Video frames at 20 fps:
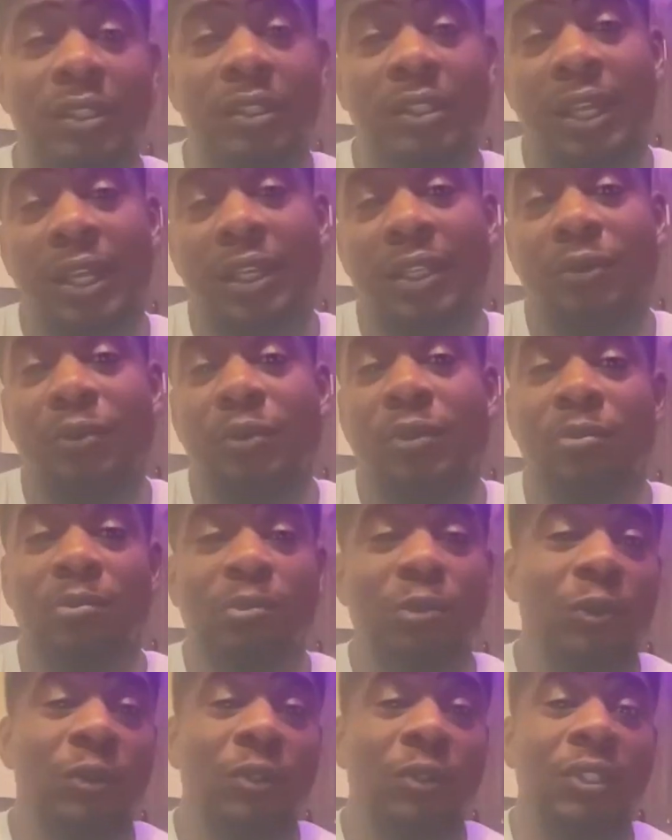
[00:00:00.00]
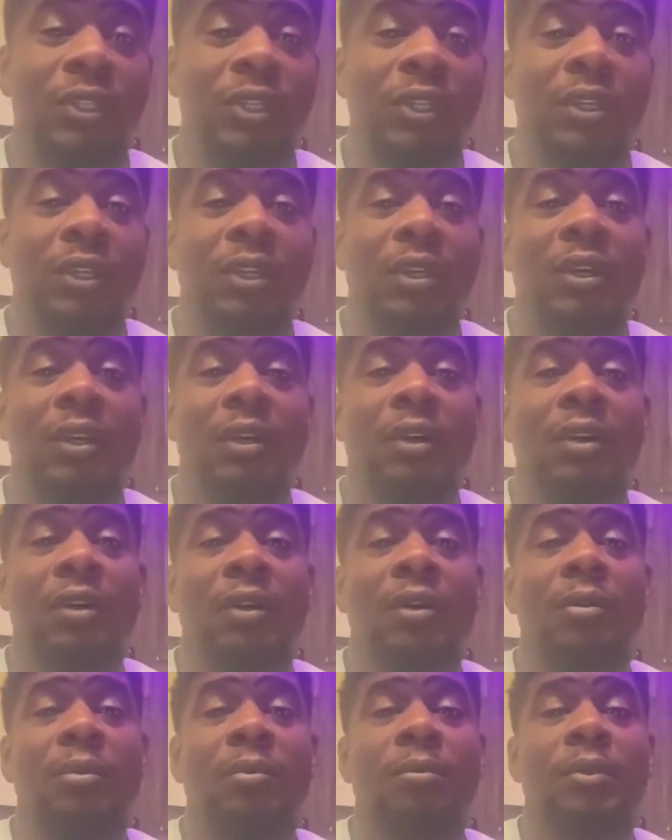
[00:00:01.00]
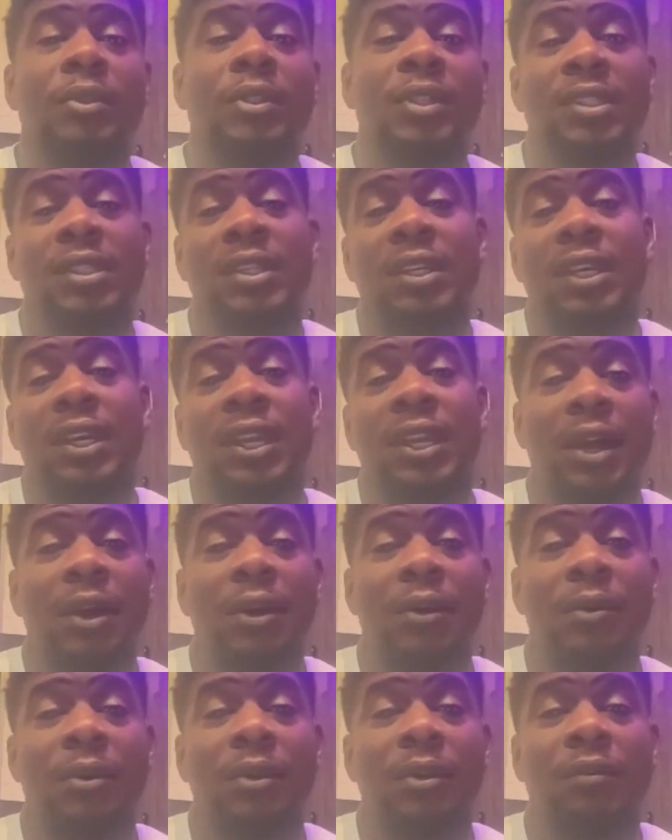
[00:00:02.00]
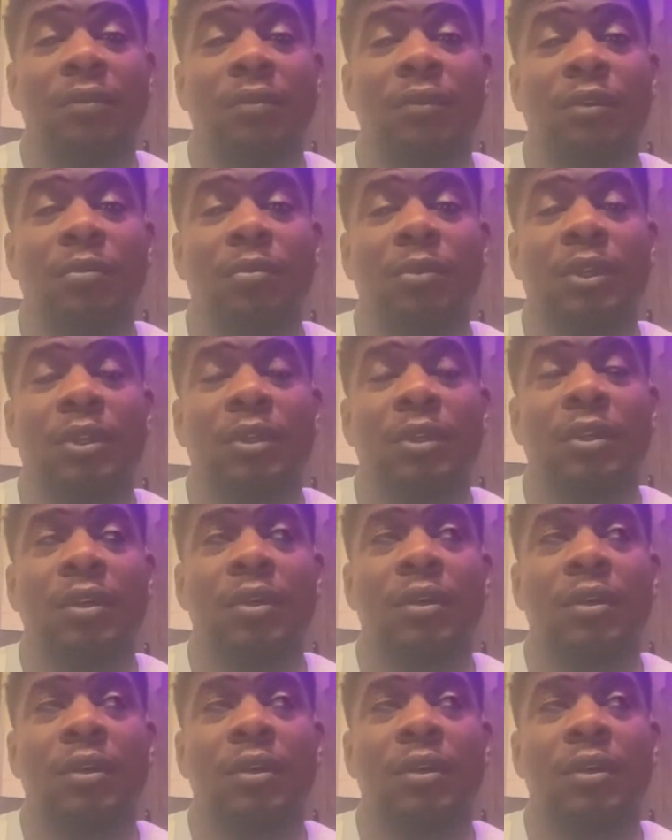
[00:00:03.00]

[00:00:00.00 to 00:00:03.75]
and like do some bullshit just to get out. You feel me?